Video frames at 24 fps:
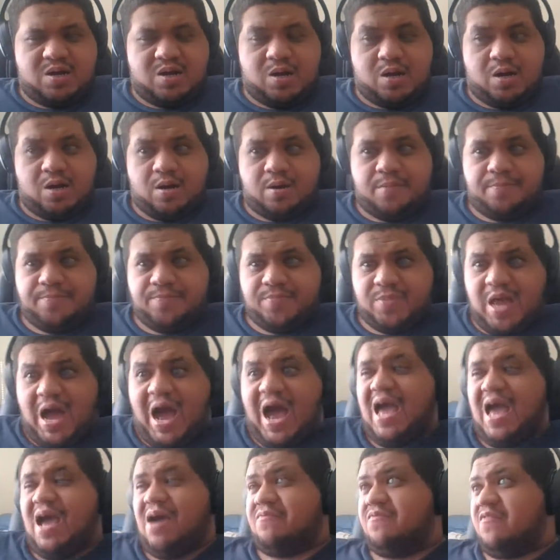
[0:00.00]
I
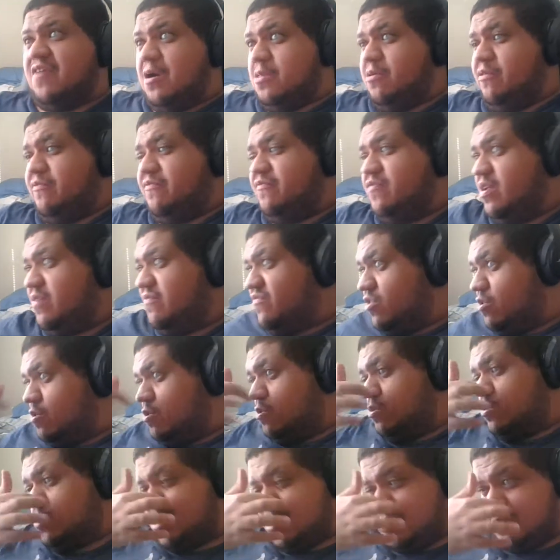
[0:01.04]
have other flip
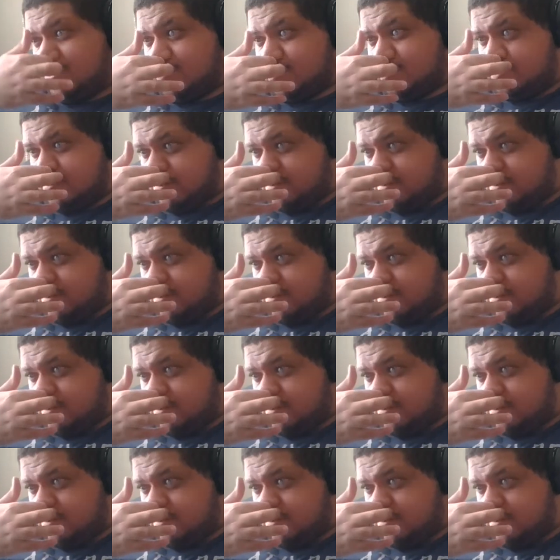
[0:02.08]
phones